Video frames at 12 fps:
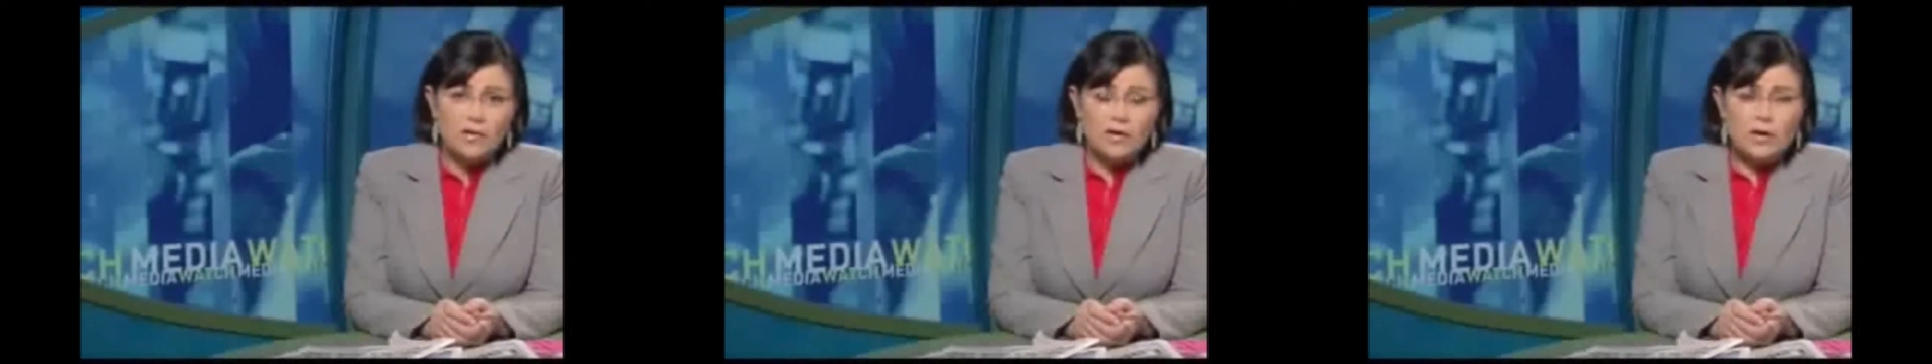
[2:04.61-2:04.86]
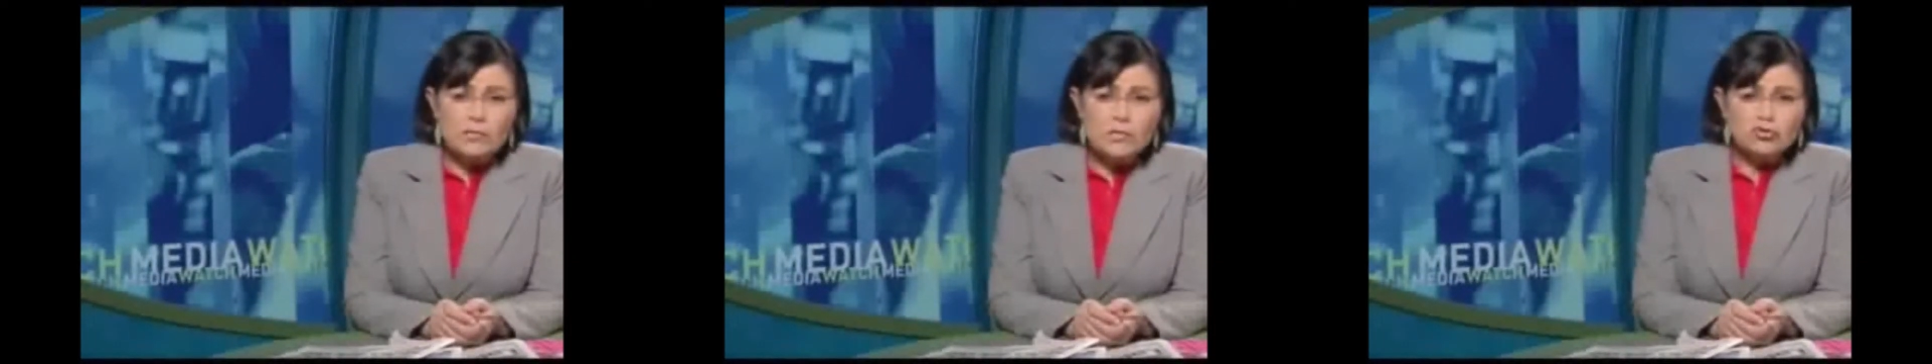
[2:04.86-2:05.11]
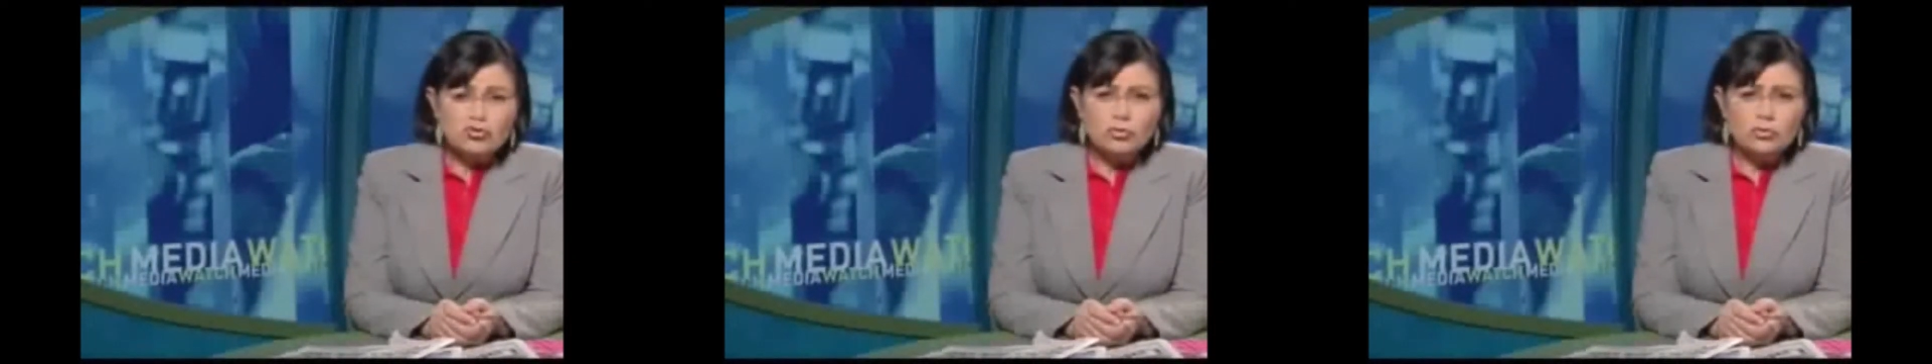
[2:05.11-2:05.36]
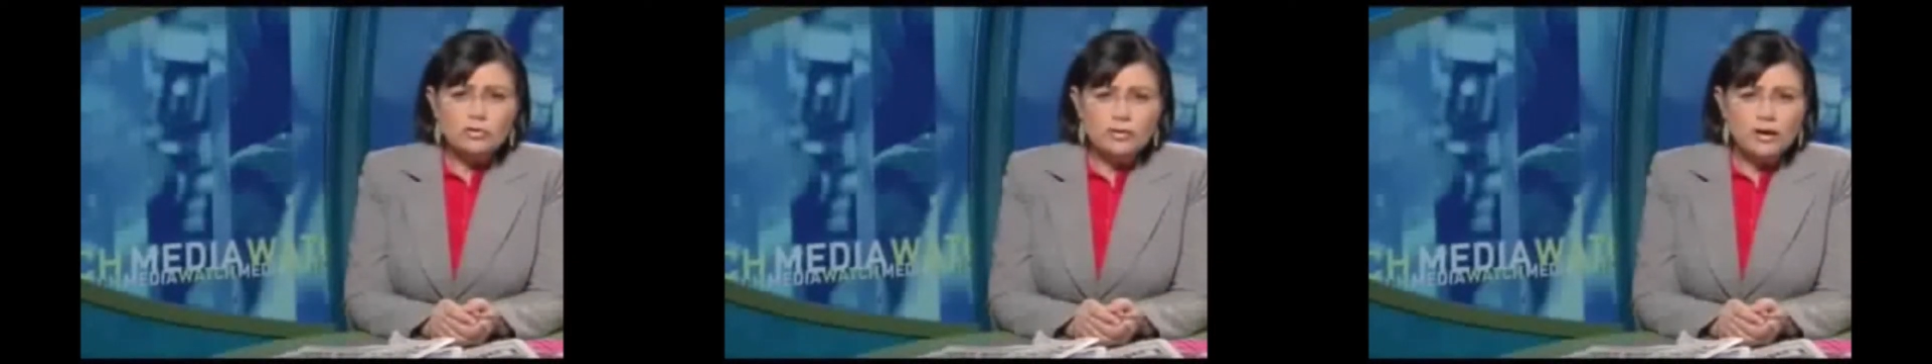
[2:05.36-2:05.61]
The
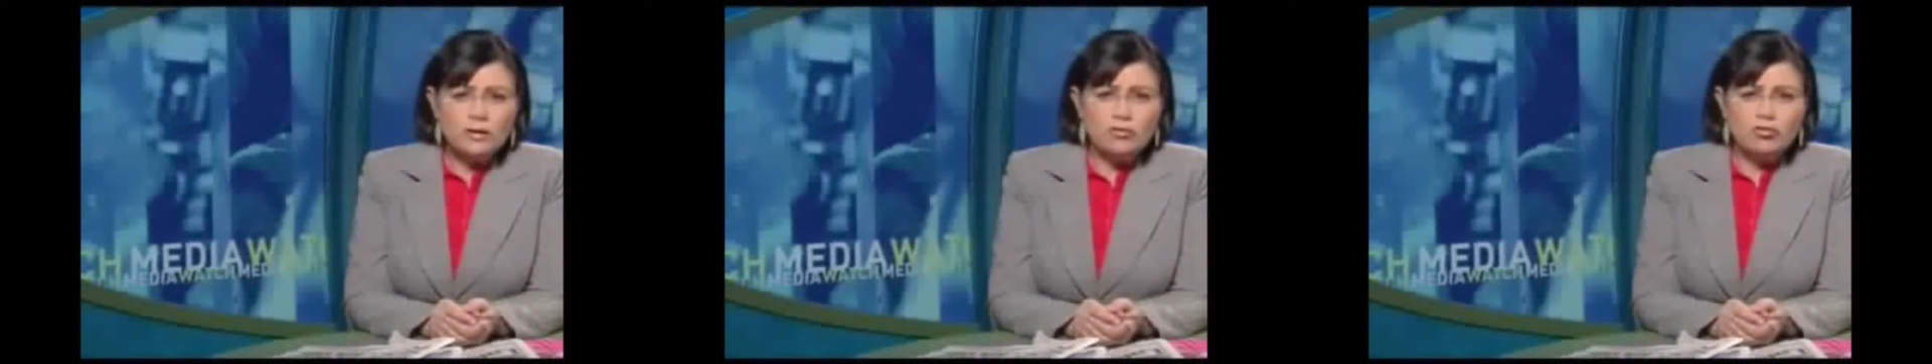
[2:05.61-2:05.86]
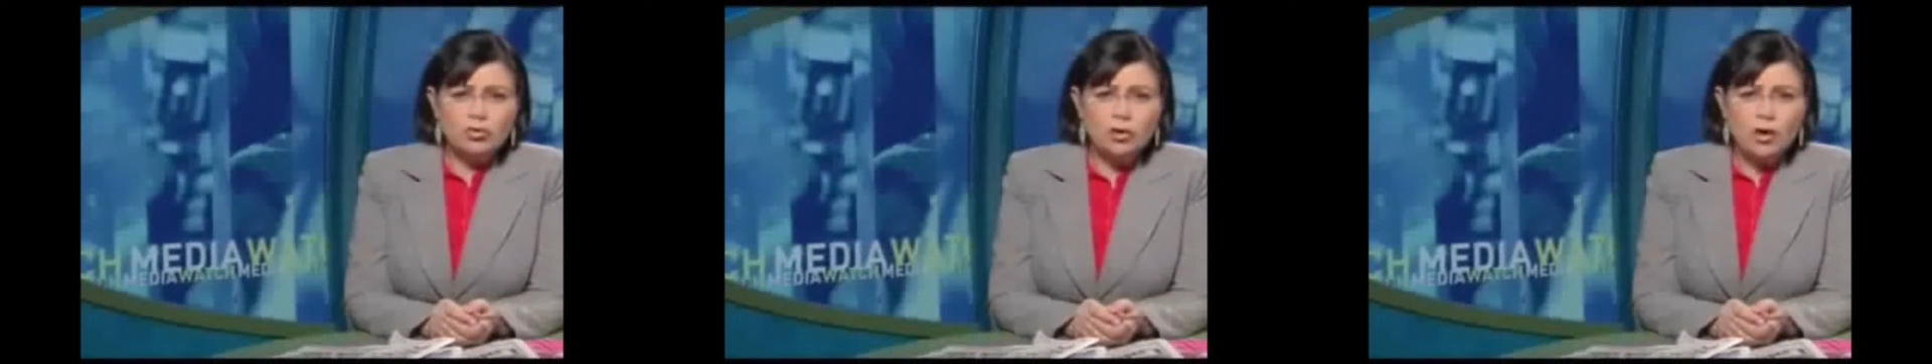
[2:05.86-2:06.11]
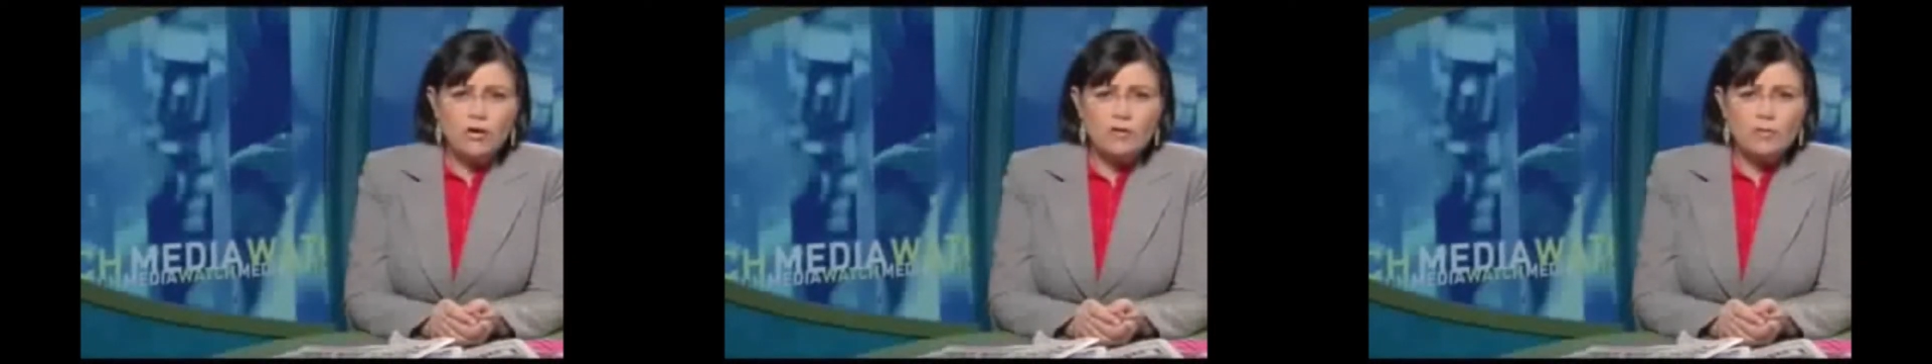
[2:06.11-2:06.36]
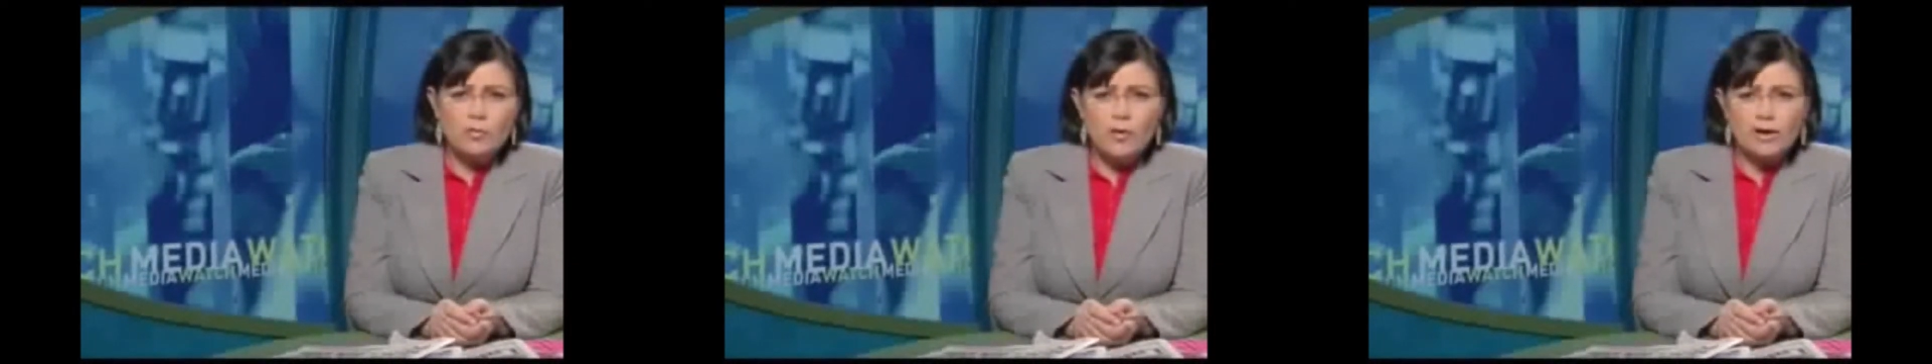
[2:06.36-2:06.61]
Commercial Television
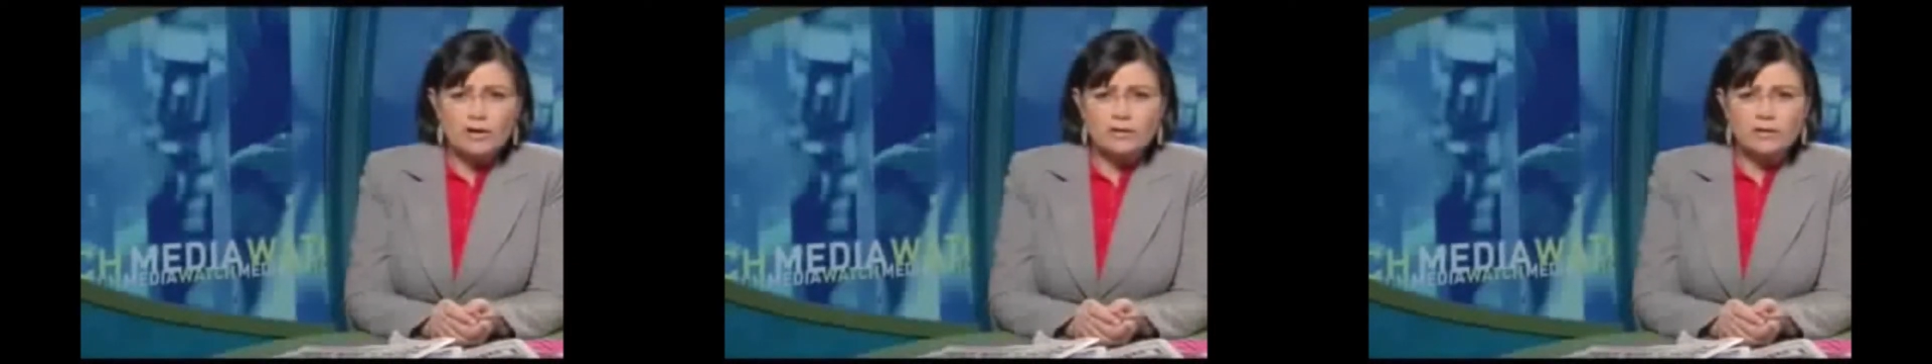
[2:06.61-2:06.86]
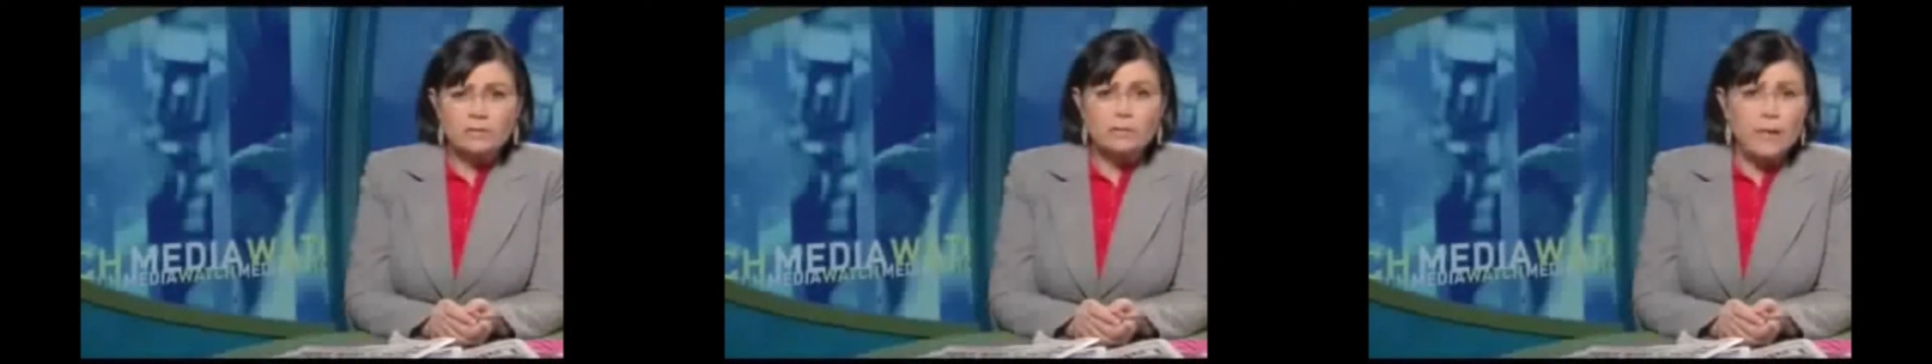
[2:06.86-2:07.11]
Code of Practice,